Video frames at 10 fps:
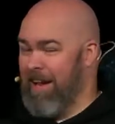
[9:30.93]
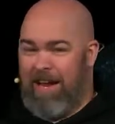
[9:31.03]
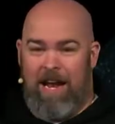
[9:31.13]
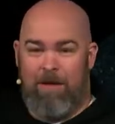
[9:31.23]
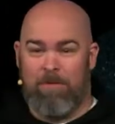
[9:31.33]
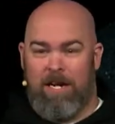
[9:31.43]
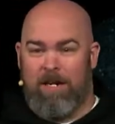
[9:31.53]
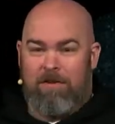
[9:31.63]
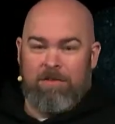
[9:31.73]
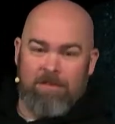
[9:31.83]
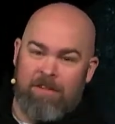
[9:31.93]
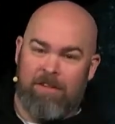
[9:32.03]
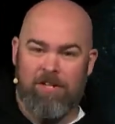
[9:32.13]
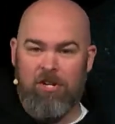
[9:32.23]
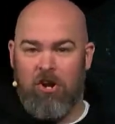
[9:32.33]
And I'm like,
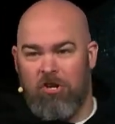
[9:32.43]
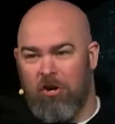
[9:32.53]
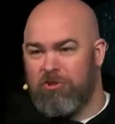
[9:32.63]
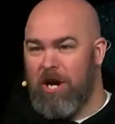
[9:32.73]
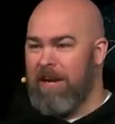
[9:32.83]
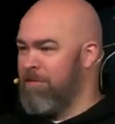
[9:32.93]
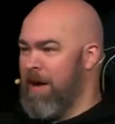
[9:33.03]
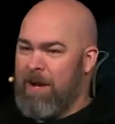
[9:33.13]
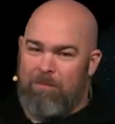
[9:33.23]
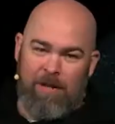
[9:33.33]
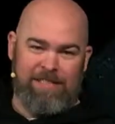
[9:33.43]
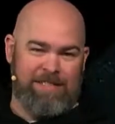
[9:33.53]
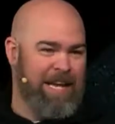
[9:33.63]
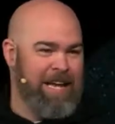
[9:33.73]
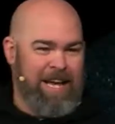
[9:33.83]
you know, trying to find a place.
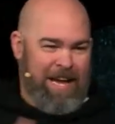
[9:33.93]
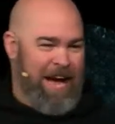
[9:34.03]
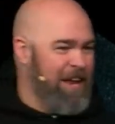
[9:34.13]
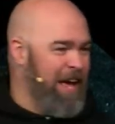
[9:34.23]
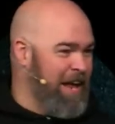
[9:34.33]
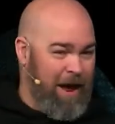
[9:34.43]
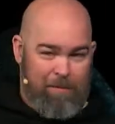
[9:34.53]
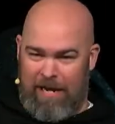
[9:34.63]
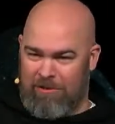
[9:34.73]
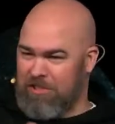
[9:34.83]
I mean, I was